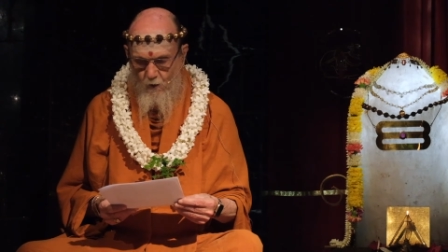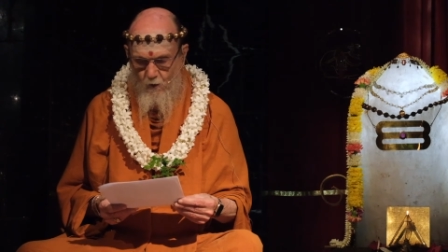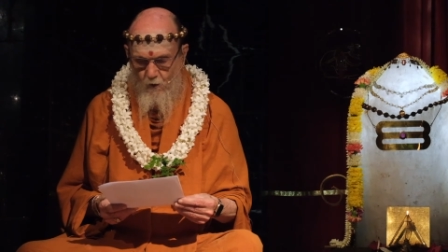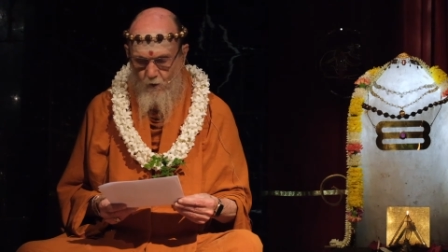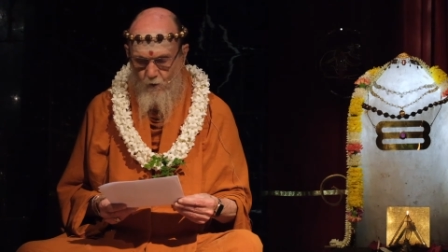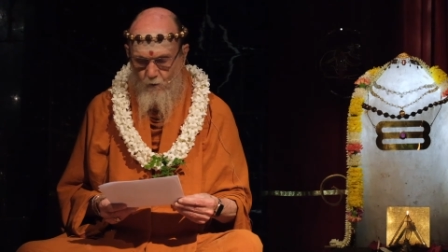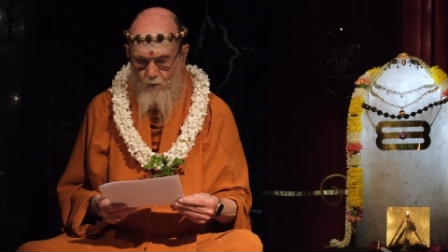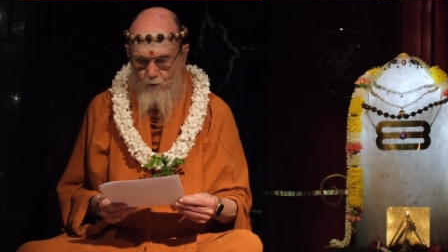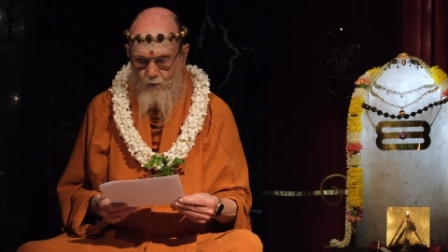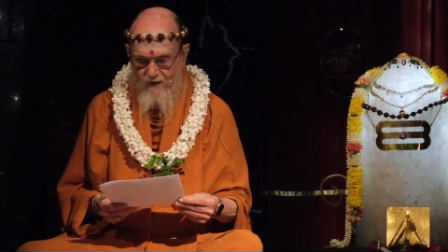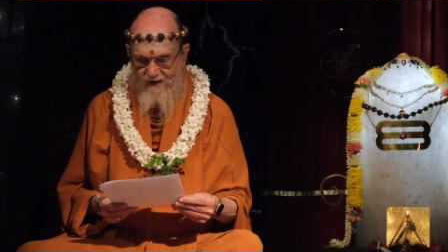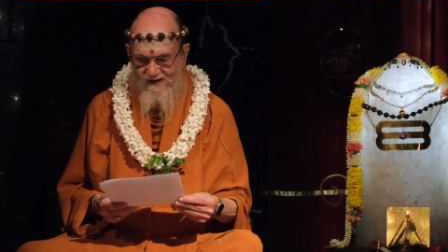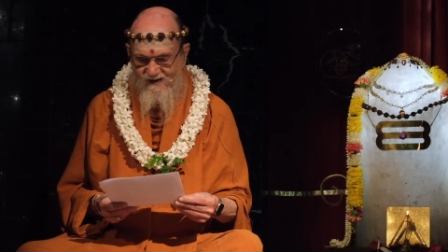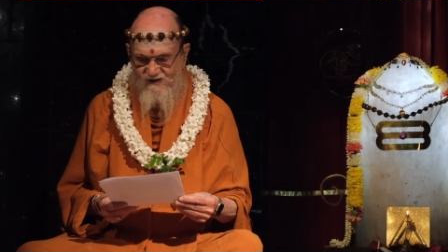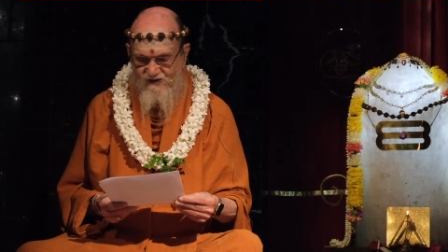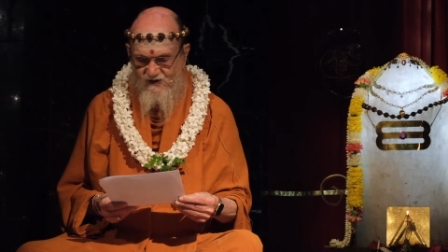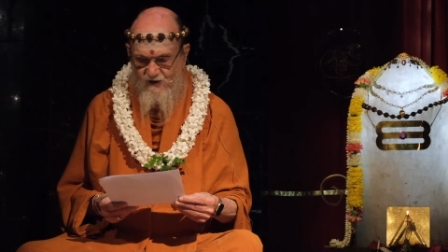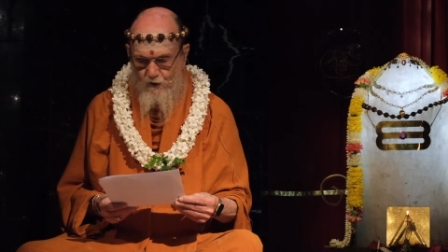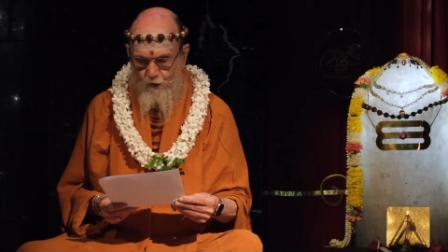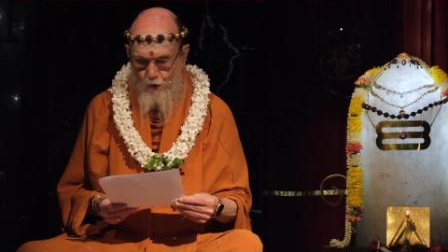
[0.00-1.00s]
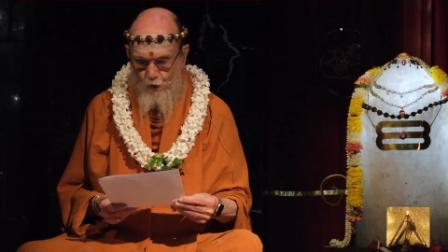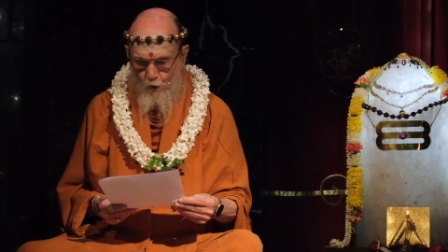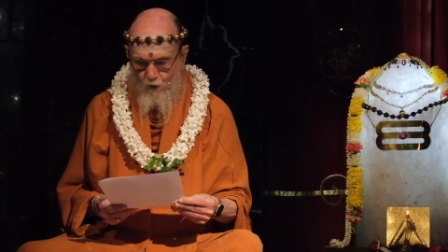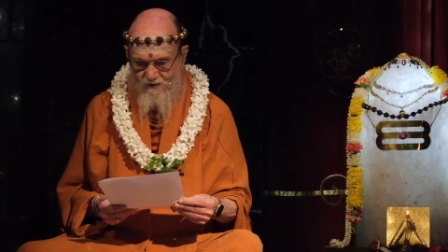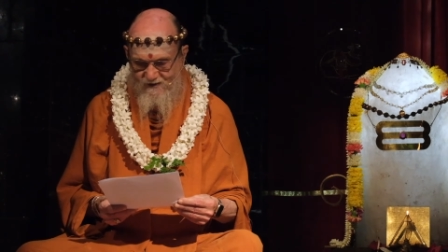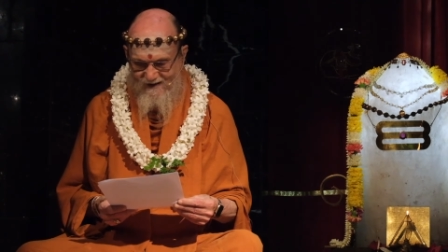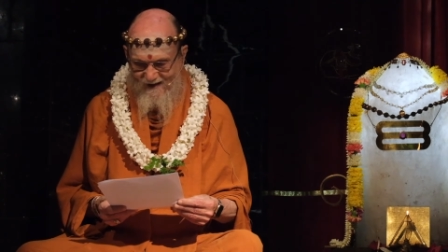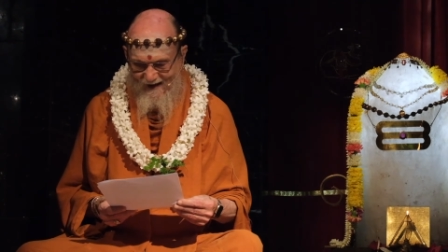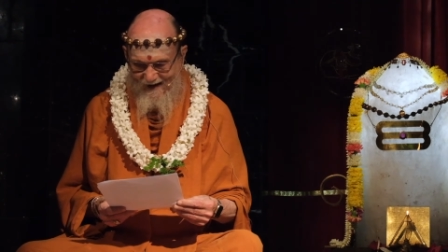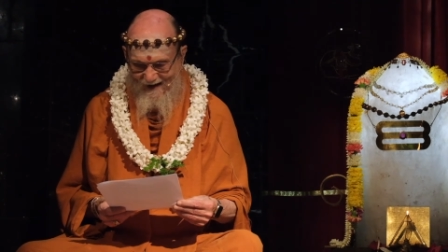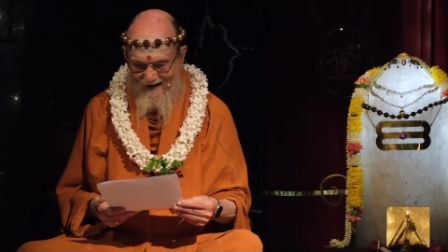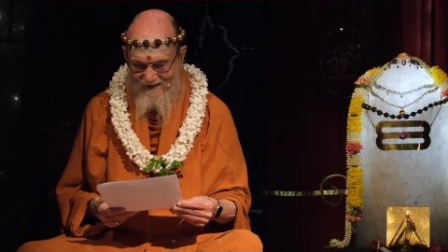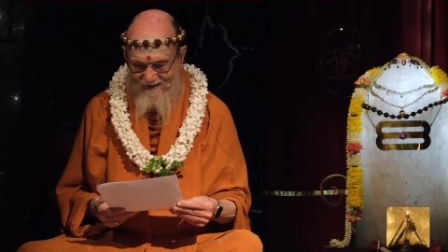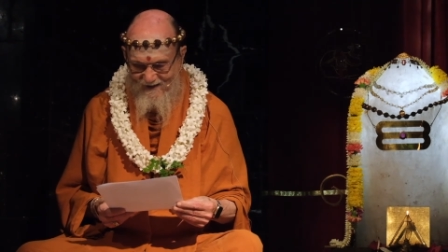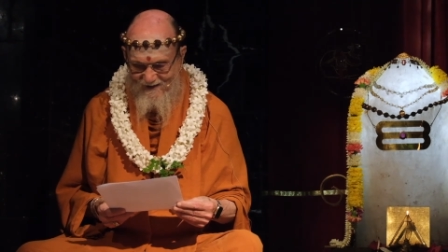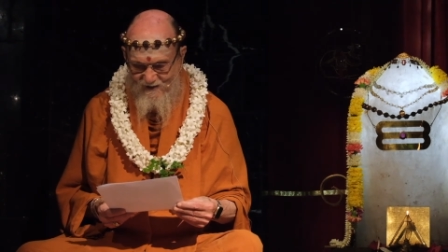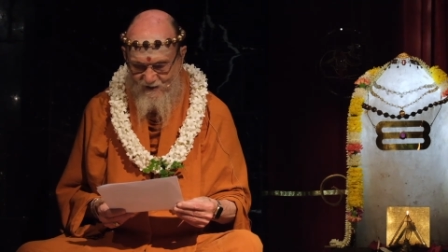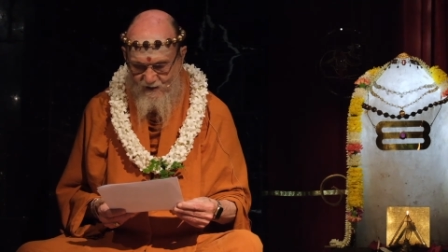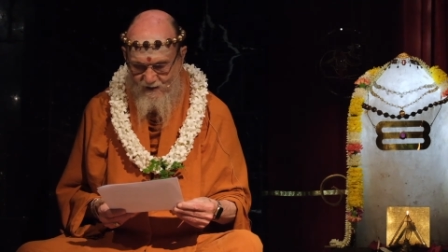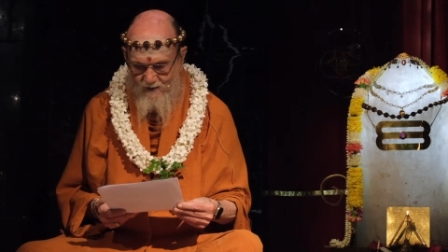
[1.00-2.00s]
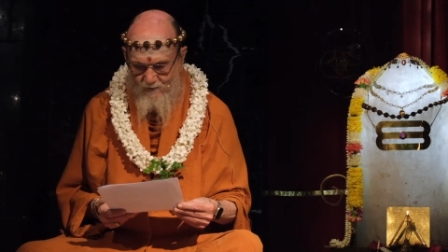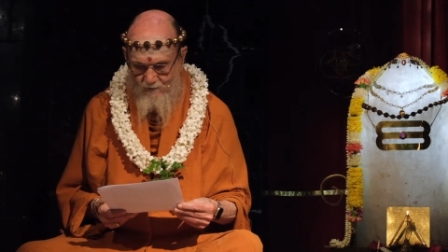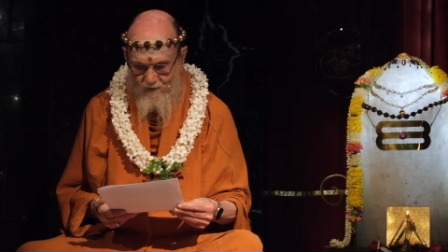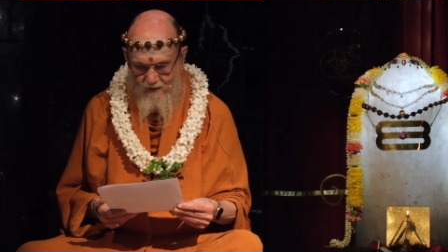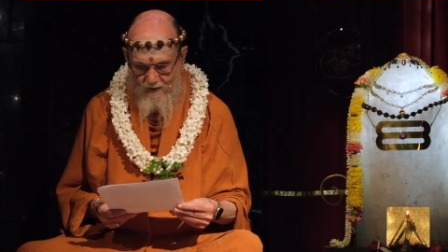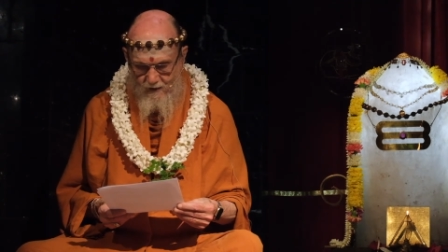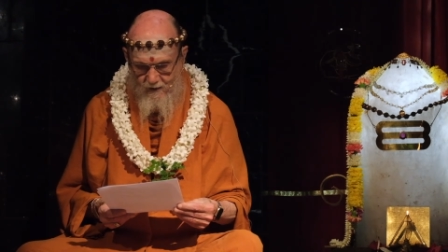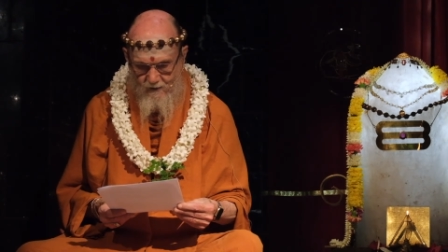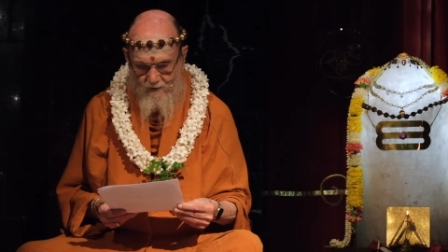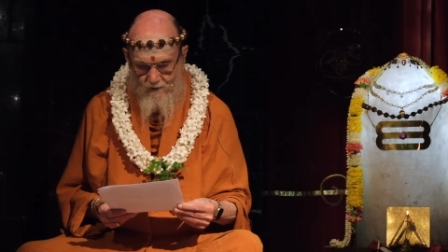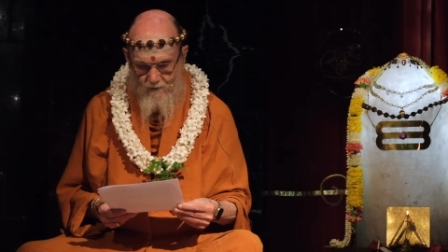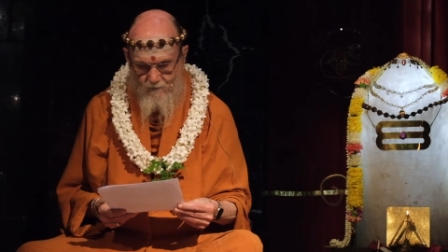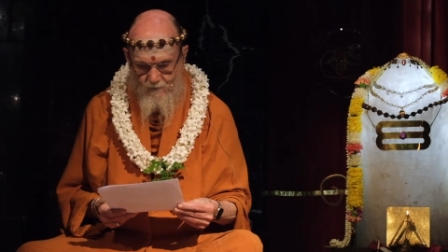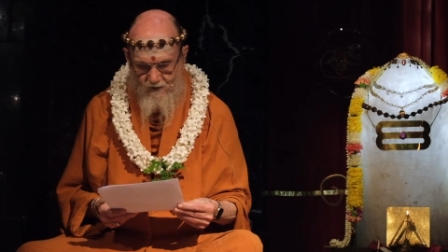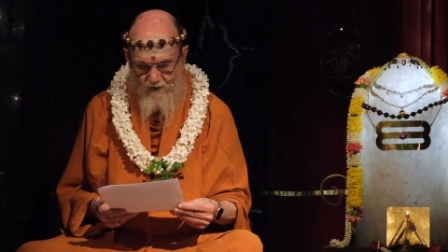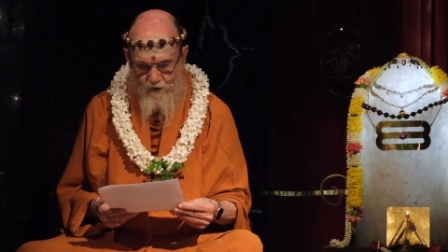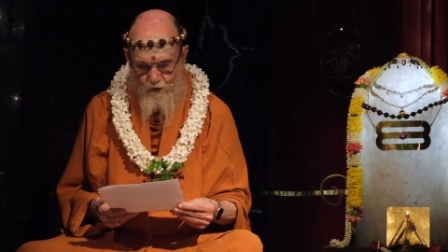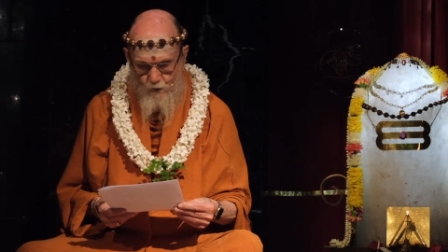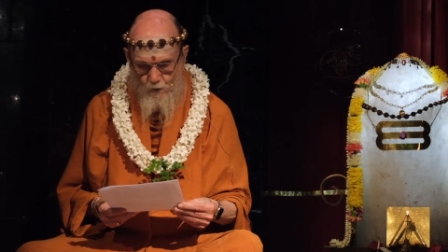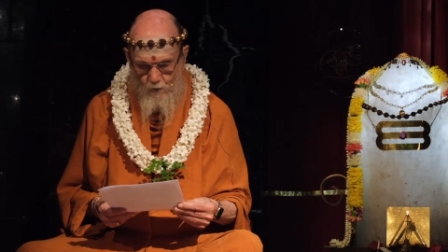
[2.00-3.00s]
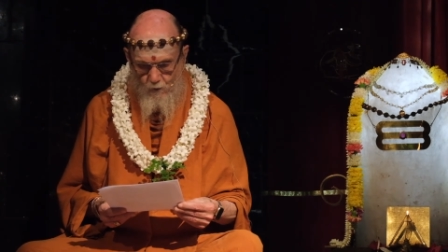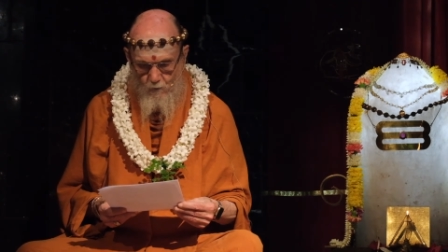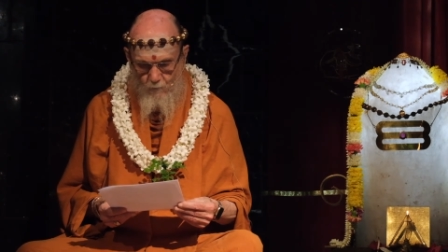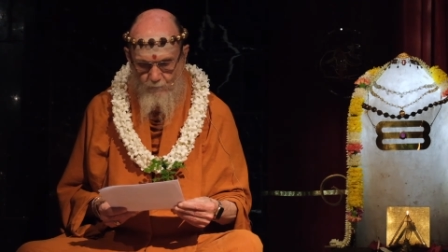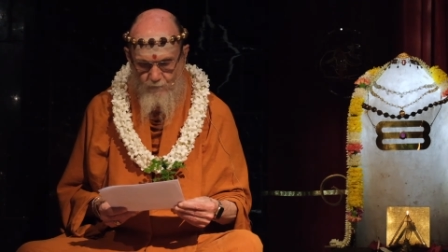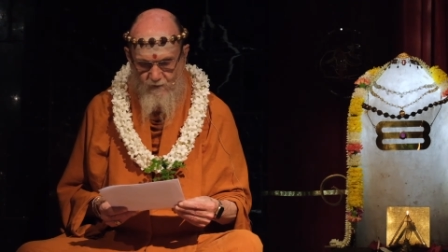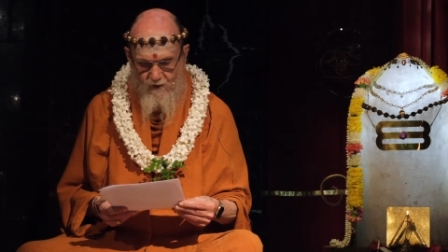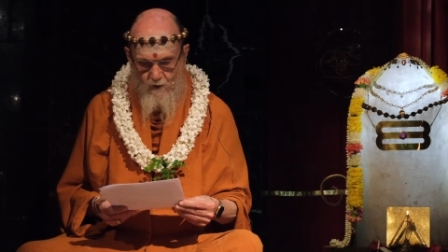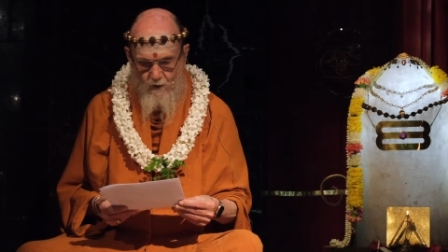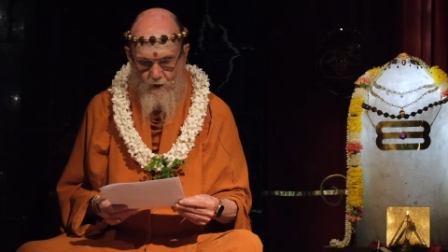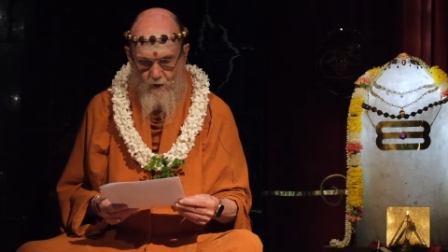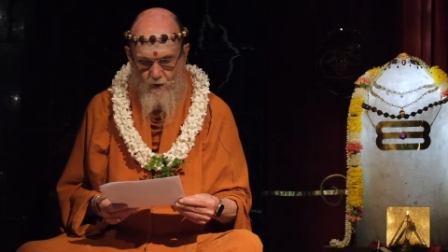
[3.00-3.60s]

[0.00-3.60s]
Om brings the totality of the individual